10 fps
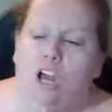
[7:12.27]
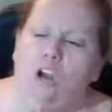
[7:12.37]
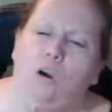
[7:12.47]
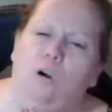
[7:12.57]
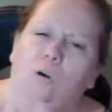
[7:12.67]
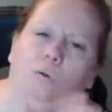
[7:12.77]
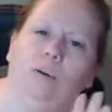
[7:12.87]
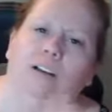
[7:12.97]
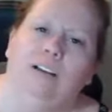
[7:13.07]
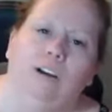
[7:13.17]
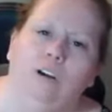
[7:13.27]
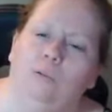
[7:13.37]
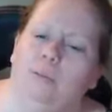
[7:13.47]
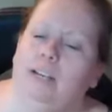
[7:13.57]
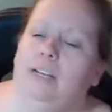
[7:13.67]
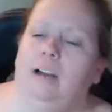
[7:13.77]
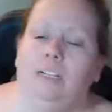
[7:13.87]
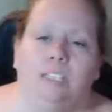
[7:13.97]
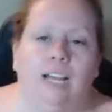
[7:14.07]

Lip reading: Oh my gosh,